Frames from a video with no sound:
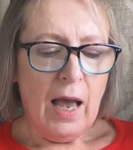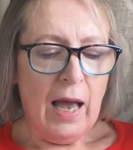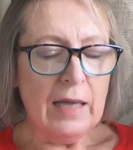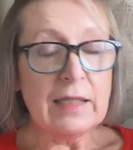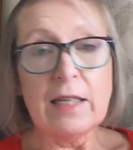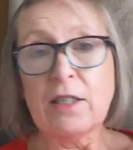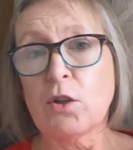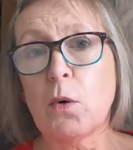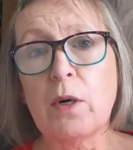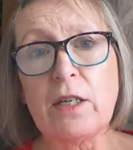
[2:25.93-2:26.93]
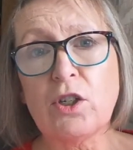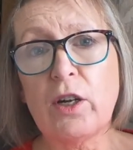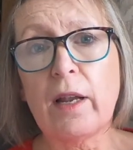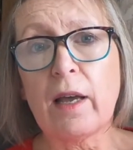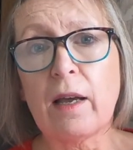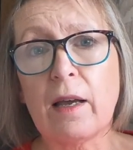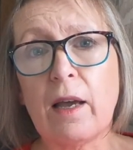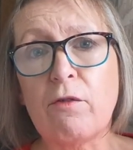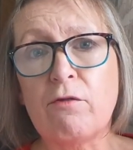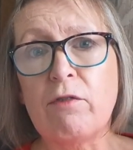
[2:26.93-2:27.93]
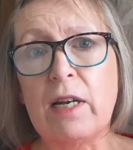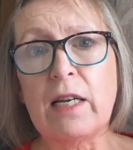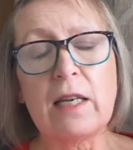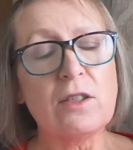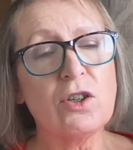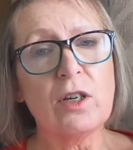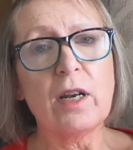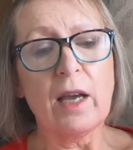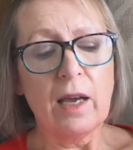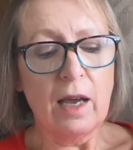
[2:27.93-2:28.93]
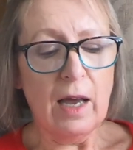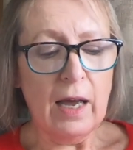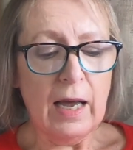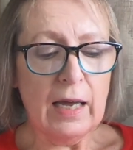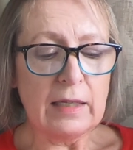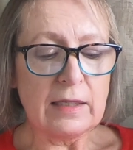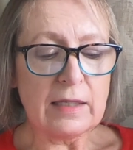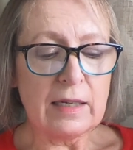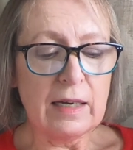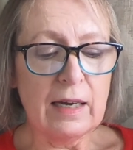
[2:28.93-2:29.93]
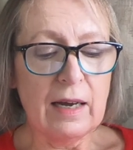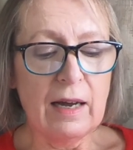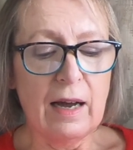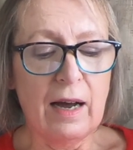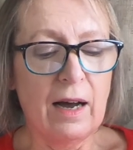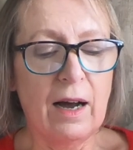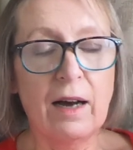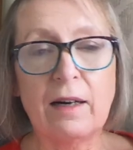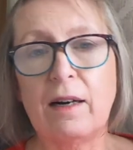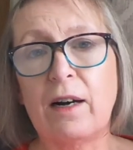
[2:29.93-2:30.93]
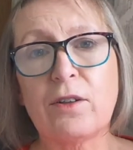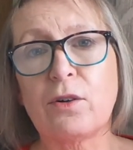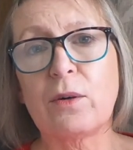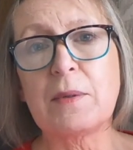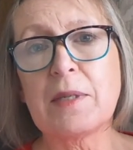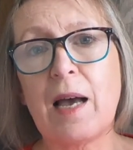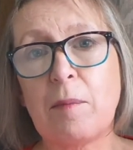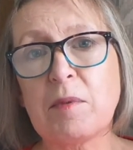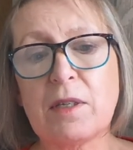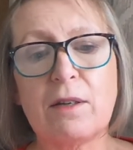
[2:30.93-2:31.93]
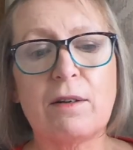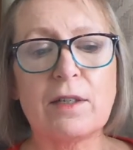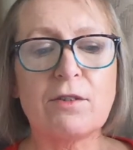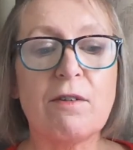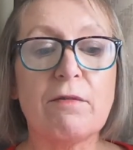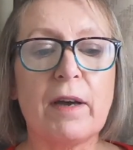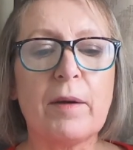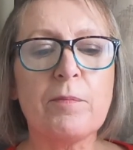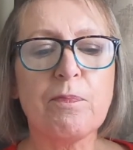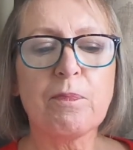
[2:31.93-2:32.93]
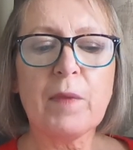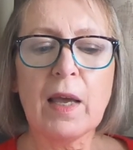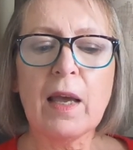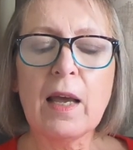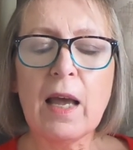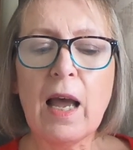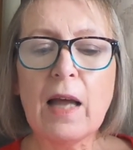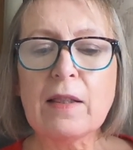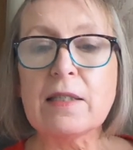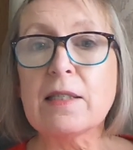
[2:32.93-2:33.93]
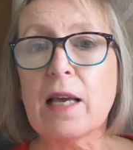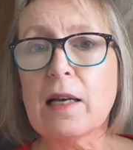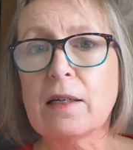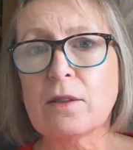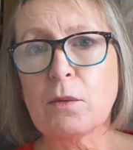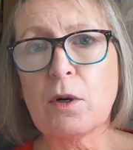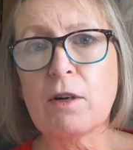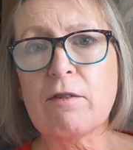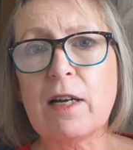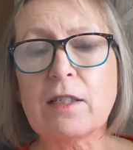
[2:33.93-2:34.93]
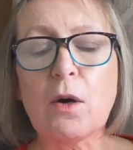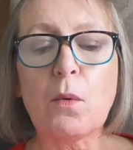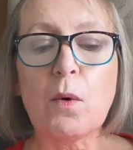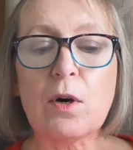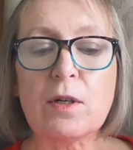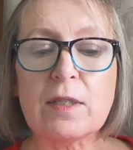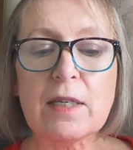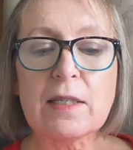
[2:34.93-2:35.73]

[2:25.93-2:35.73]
And it's quite chilling. It really is chilling. And I thought it was absolutely terrific. The second one I read was